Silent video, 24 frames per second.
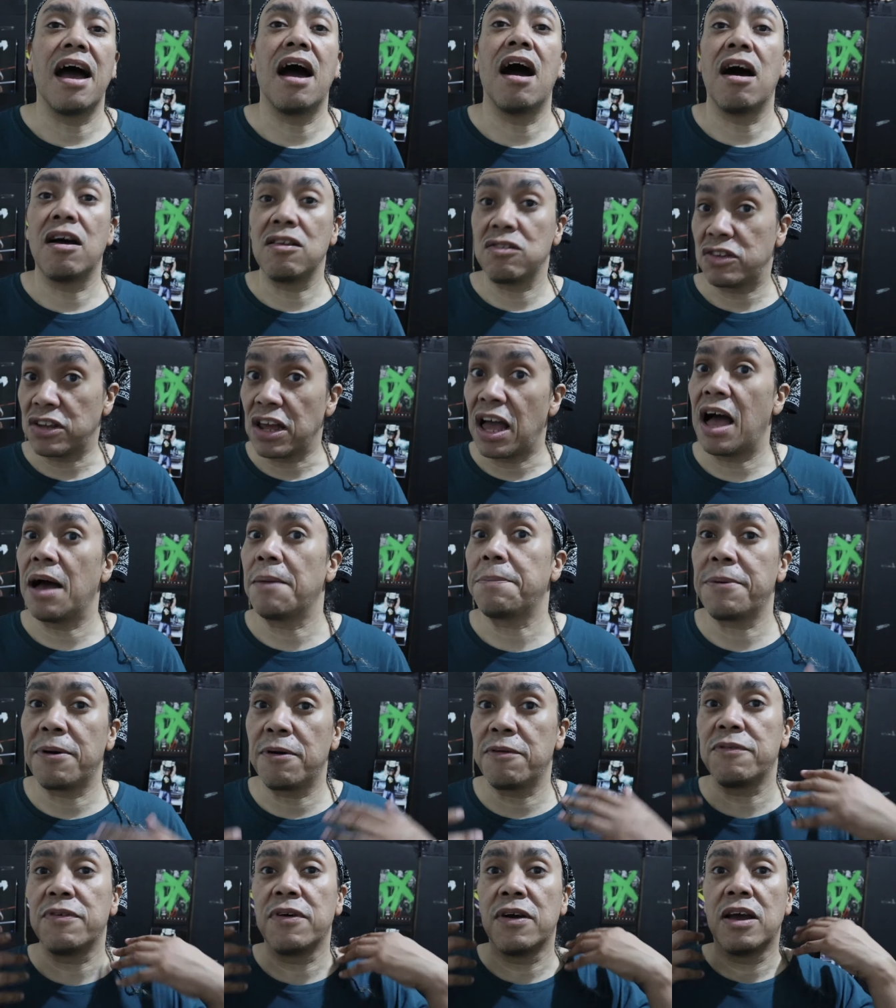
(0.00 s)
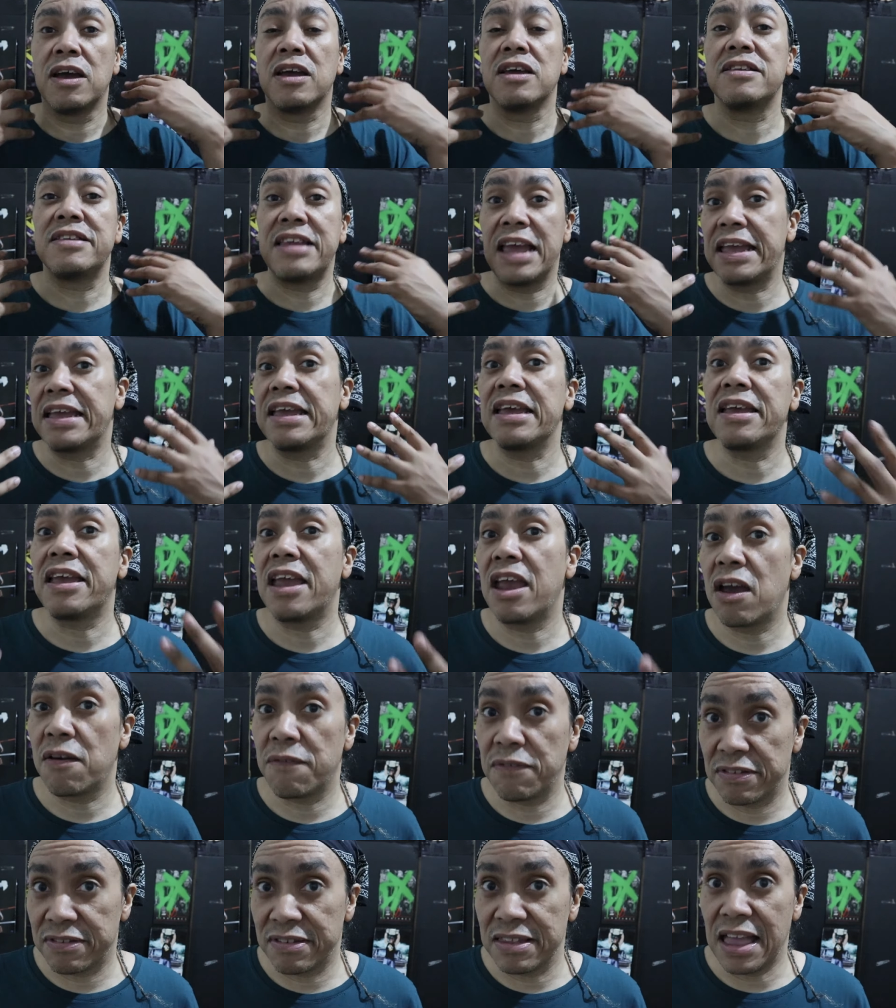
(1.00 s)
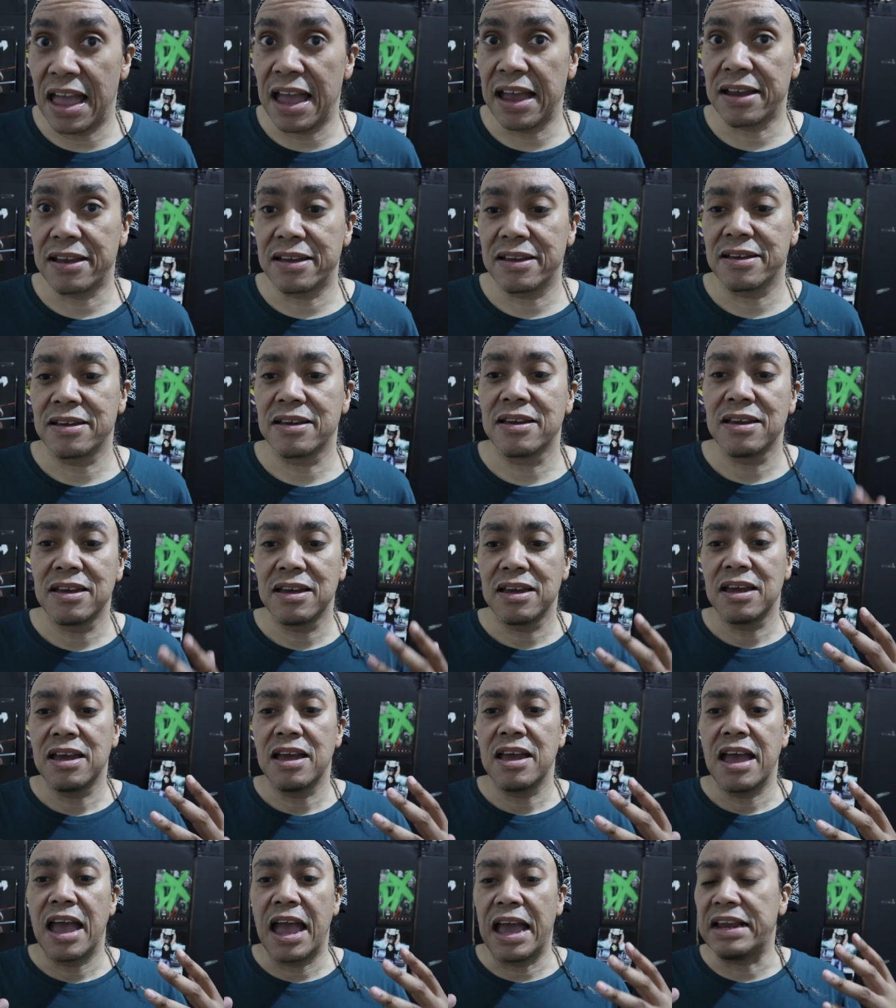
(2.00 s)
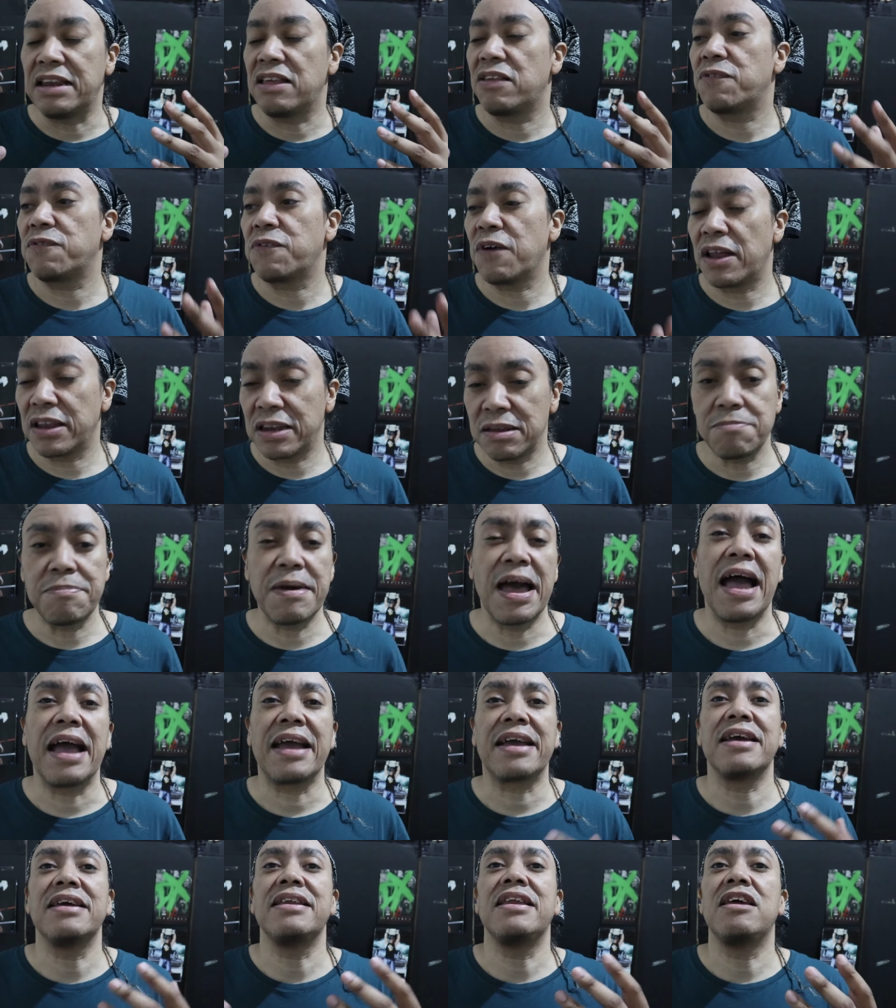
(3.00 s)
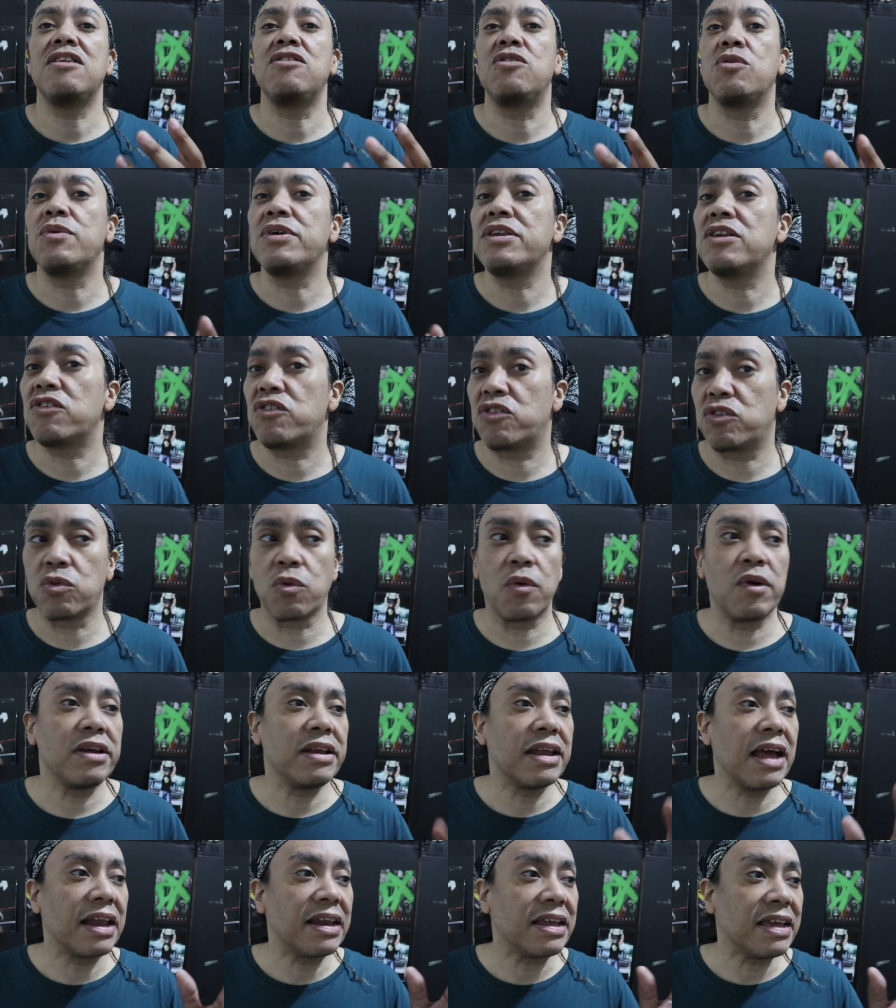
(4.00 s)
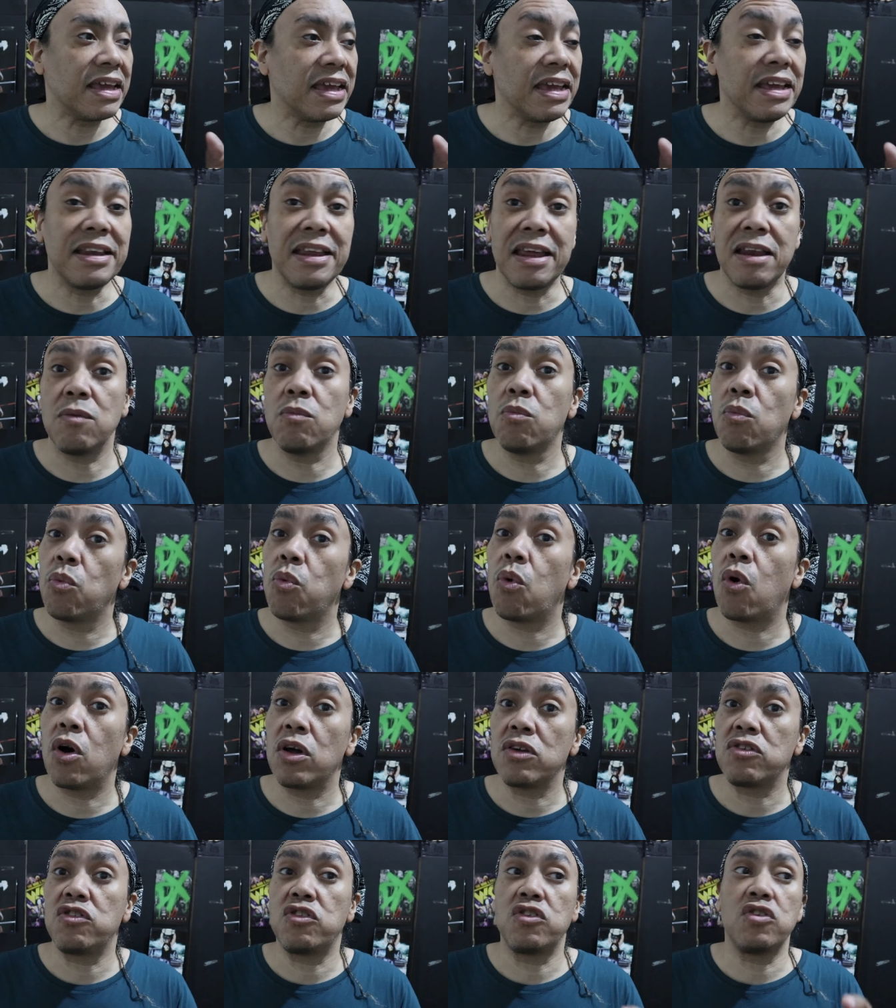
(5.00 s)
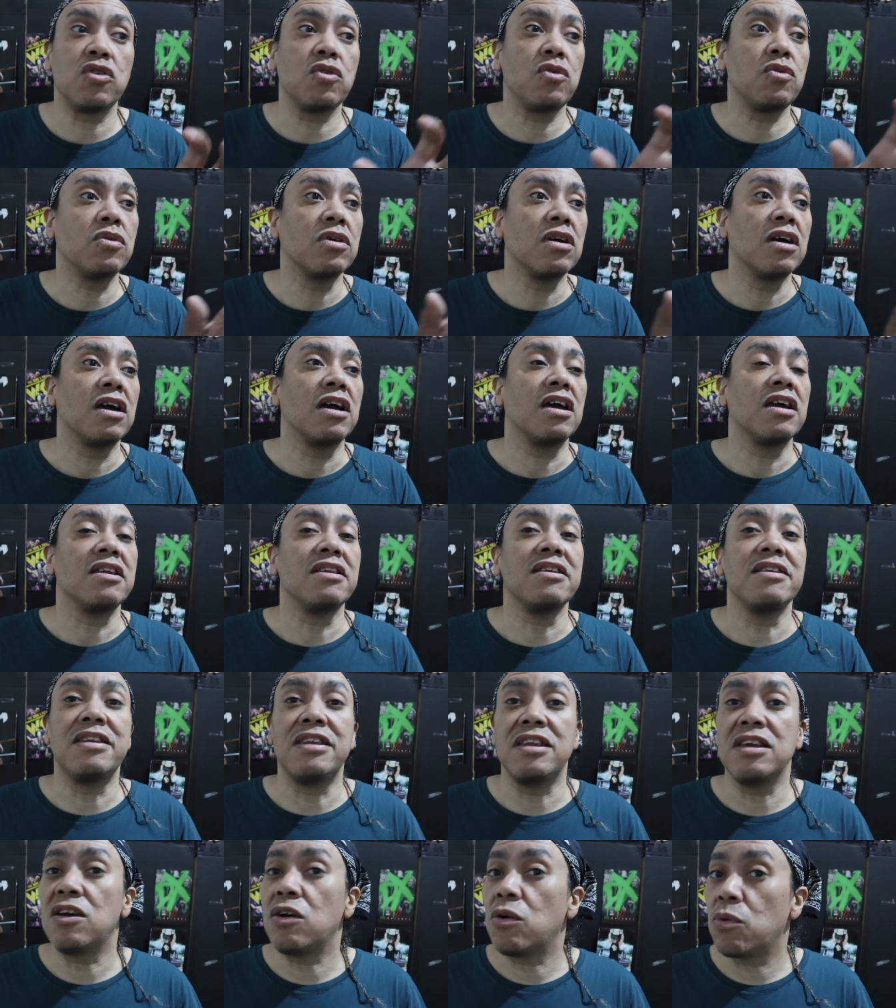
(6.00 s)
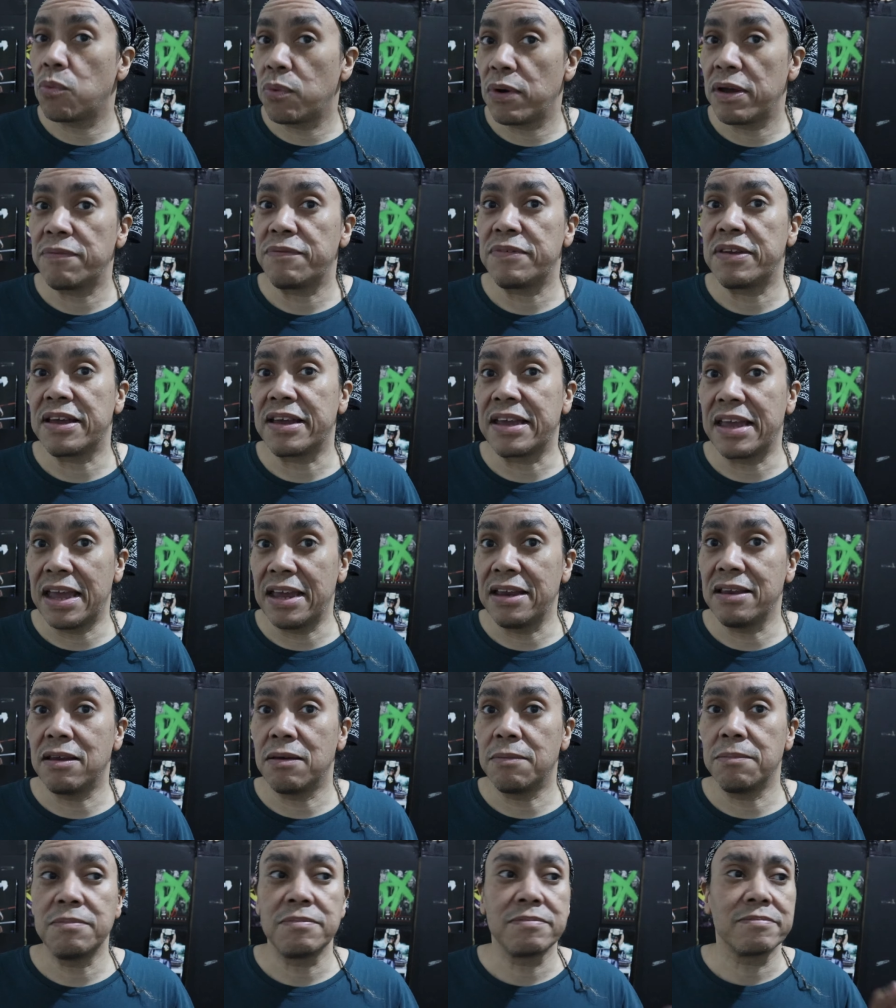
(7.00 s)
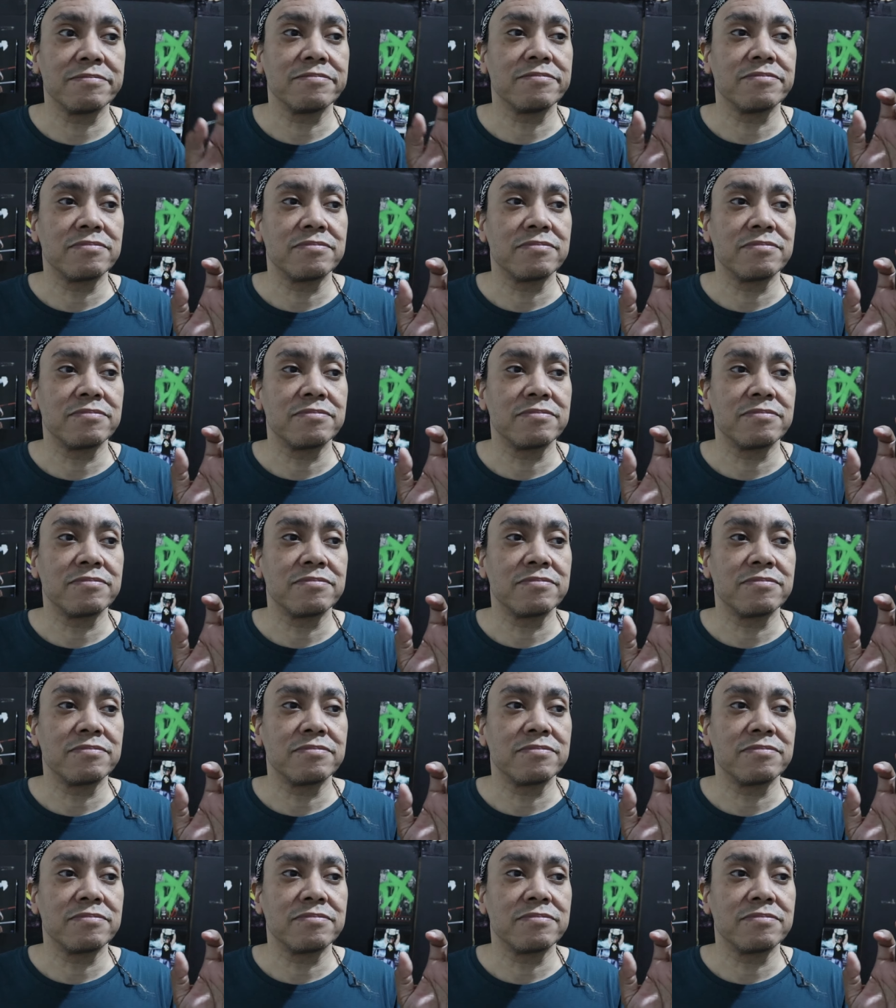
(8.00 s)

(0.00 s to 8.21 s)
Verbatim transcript: On top of taking care of his neck. And he's finally back and they're doing the story that he didn't want to deal with the kingdom.